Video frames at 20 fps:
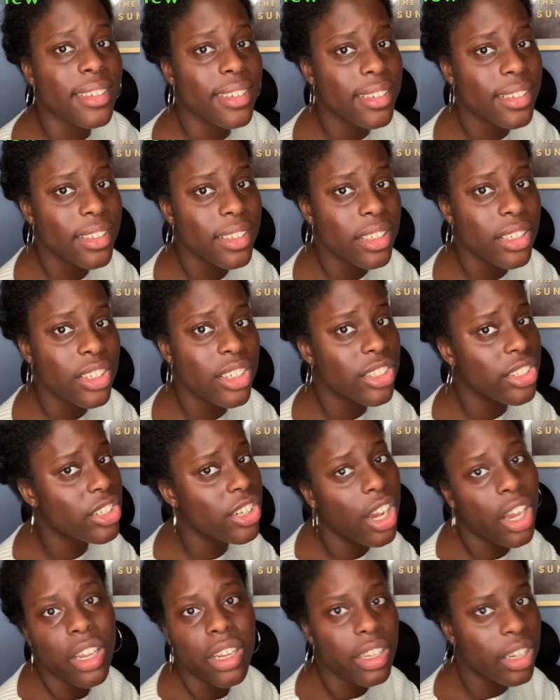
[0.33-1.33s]
you're
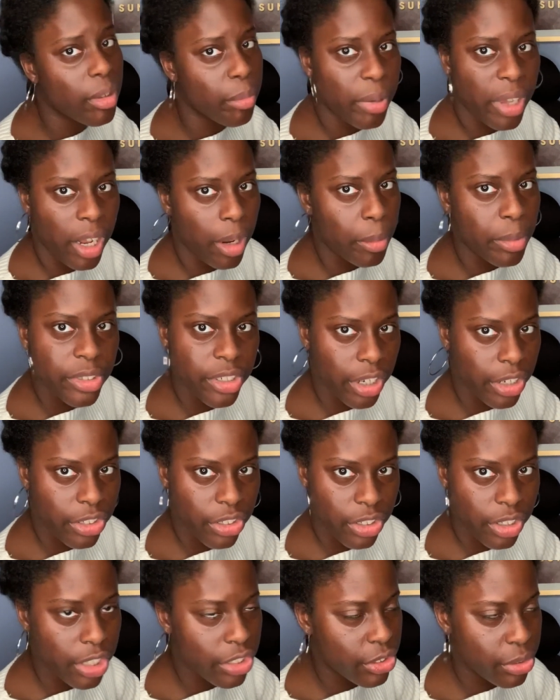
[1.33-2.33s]
not going to buy a projector
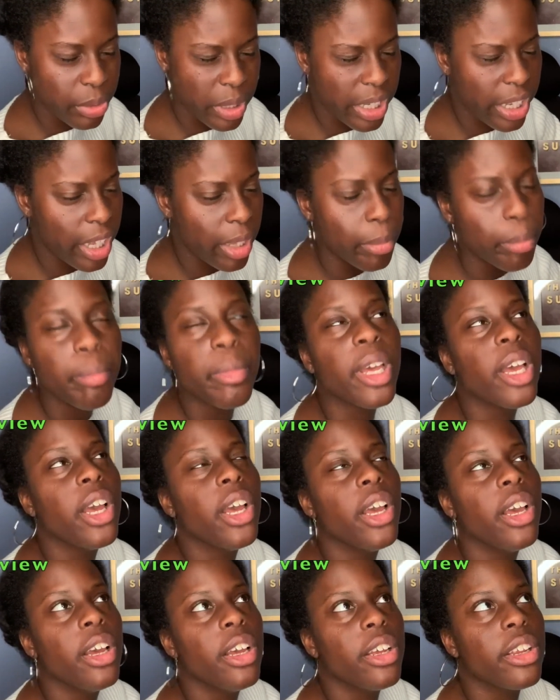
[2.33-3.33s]
at 2 a.m.
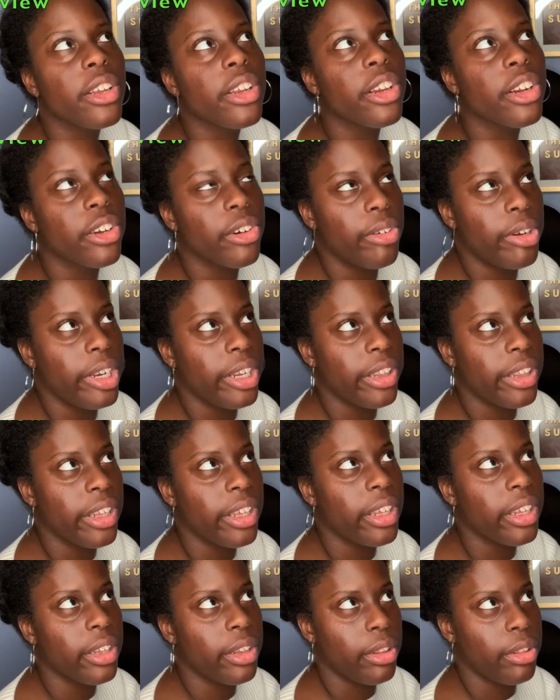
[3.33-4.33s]
You're going to think it
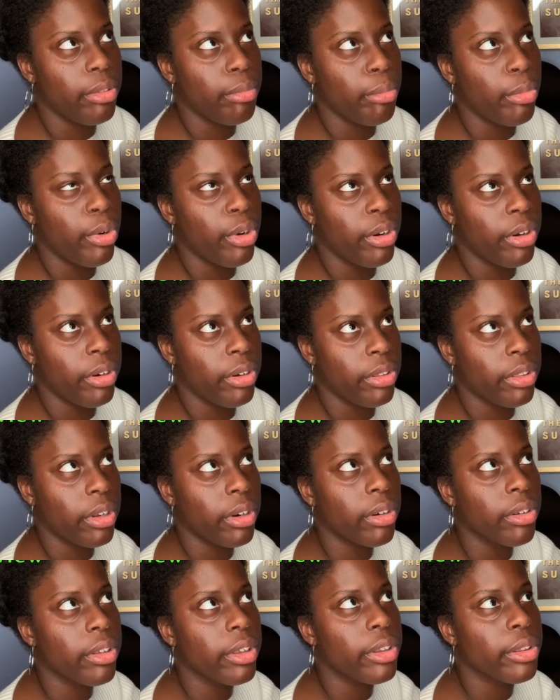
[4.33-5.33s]
more
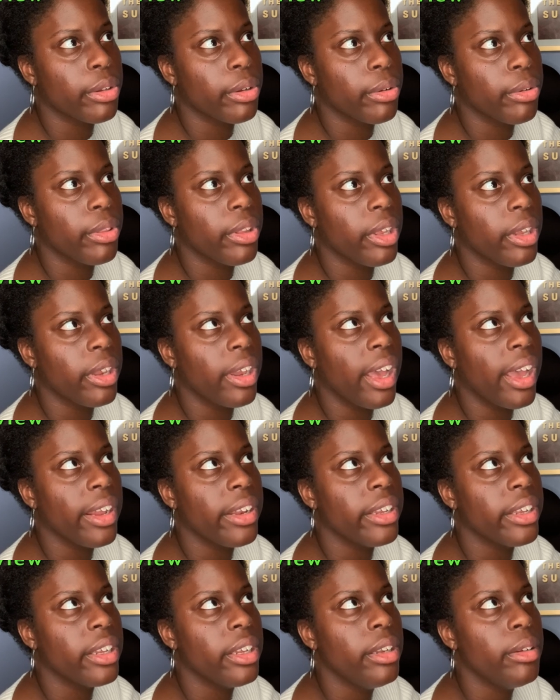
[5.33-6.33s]
thoroughly through than I
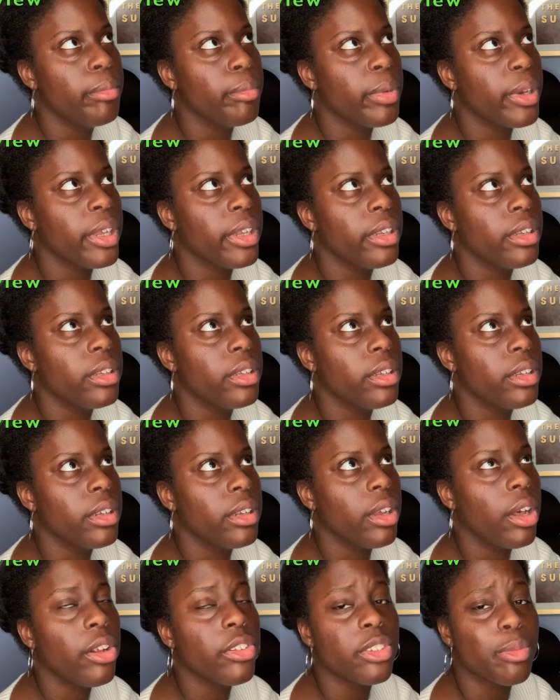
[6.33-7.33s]
did, but
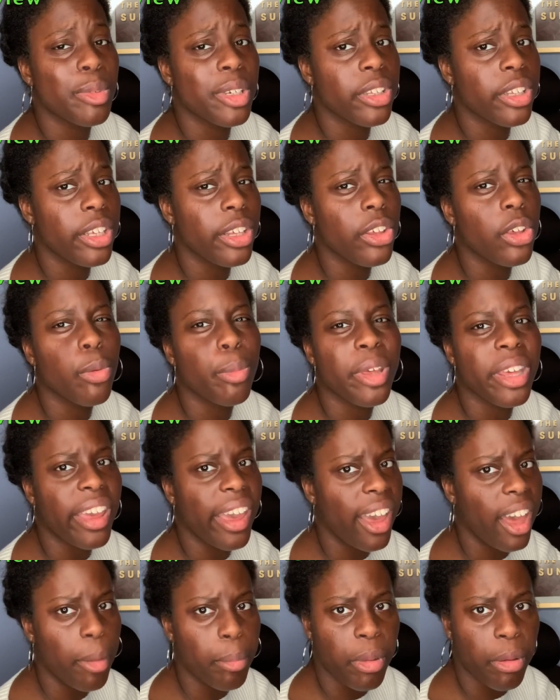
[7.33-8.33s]
ultimately you'll be
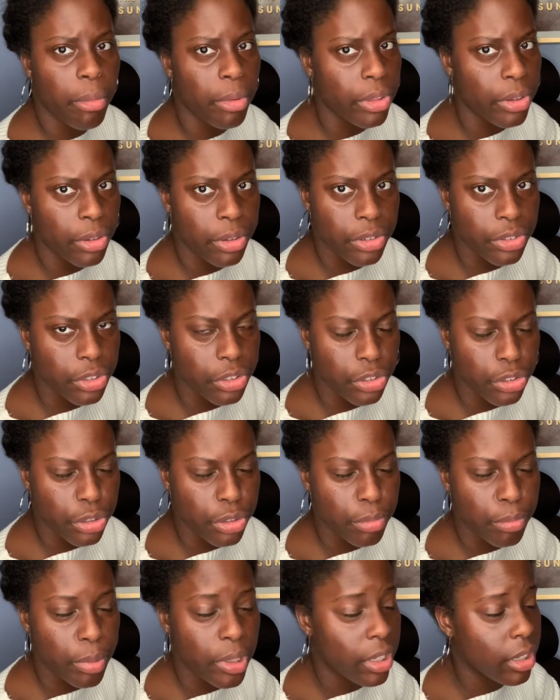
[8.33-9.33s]
happy with your decision,
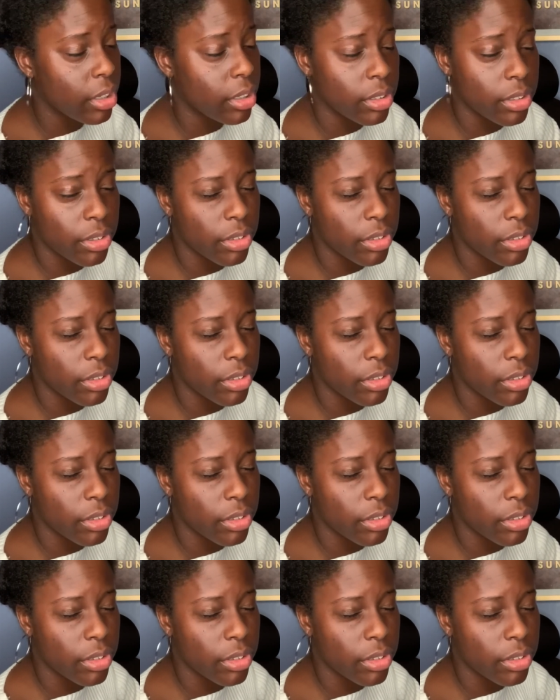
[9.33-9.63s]
because